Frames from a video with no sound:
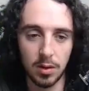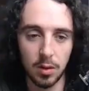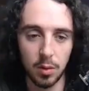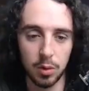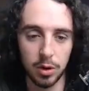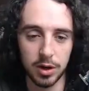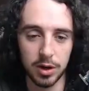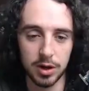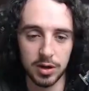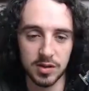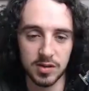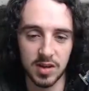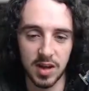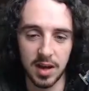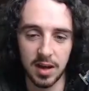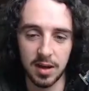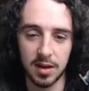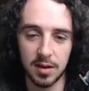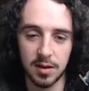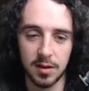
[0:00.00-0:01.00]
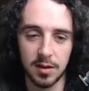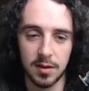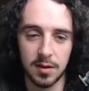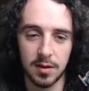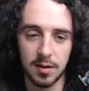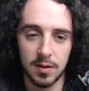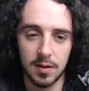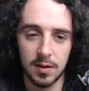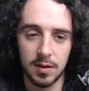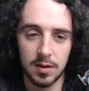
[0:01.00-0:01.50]
What do you got to say?
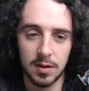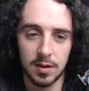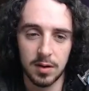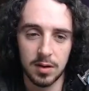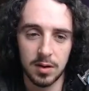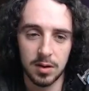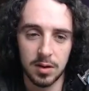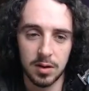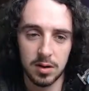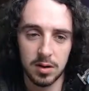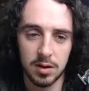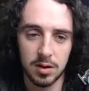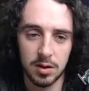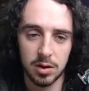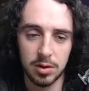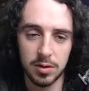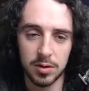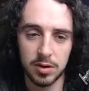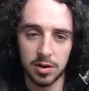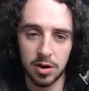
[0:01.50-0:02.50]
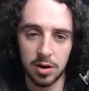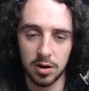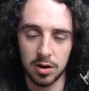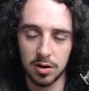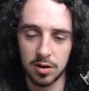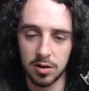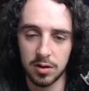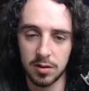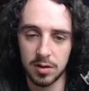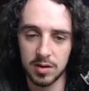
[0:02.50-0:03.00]
Clue Dog.
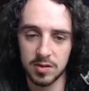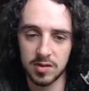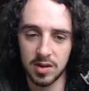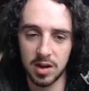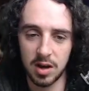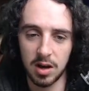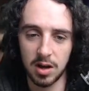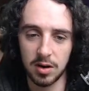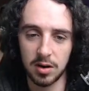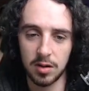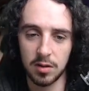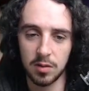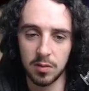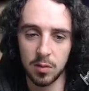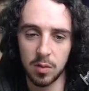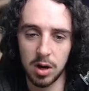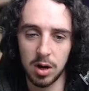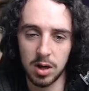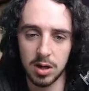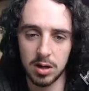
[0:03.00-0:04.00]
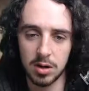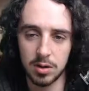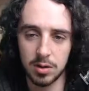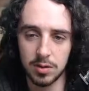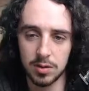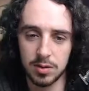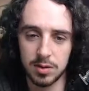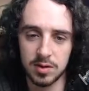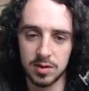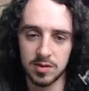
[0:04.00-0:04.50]
Hassan. What? Who
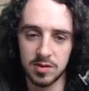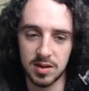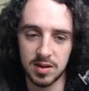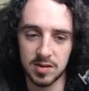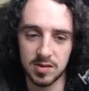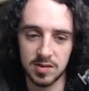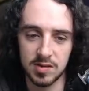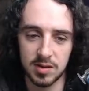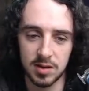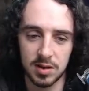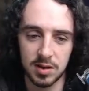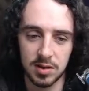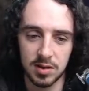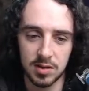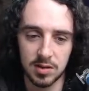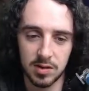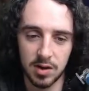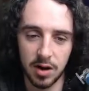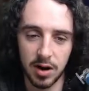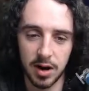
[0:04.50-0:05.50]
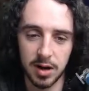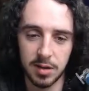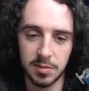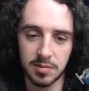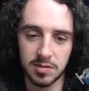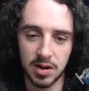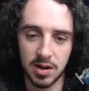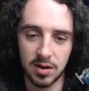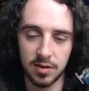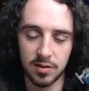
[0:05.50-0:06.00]
is this? Sorry, I'm
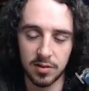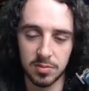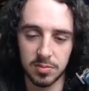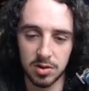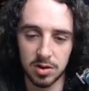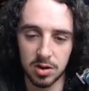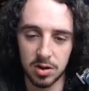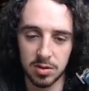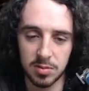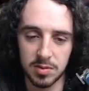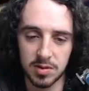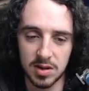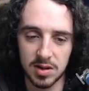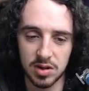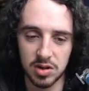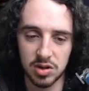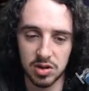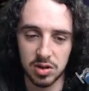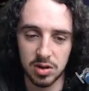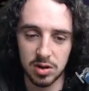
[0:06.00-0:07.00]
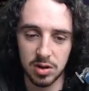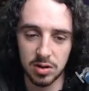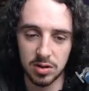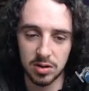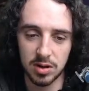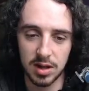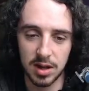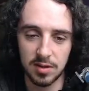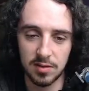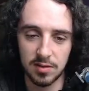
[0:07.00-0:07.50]
Sarah from Tacoma Station.
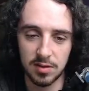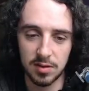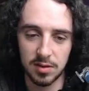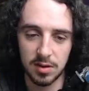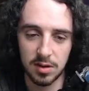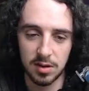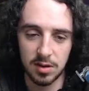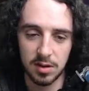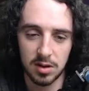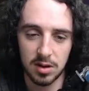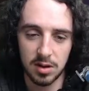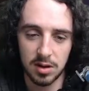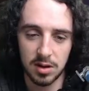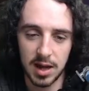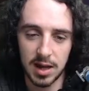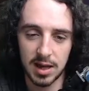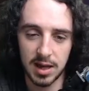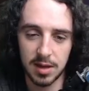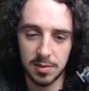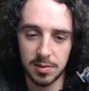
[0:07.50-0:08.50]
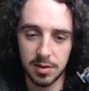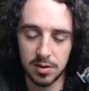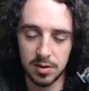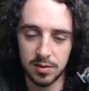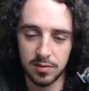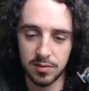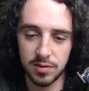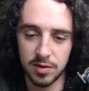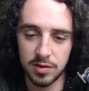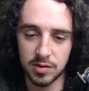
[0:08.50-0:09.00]
Not gave... Nat gave me your
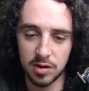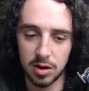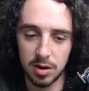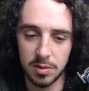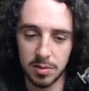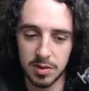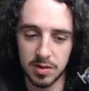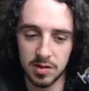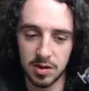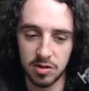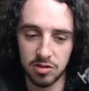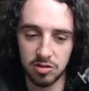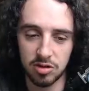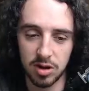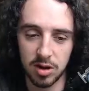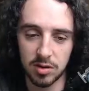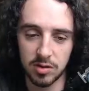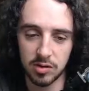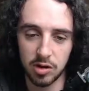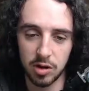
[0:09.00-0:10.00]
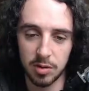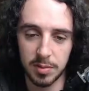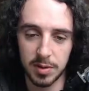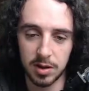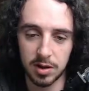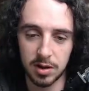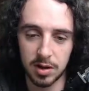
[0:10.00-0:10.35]
info. Sorry, but it's urgent. I was hoping I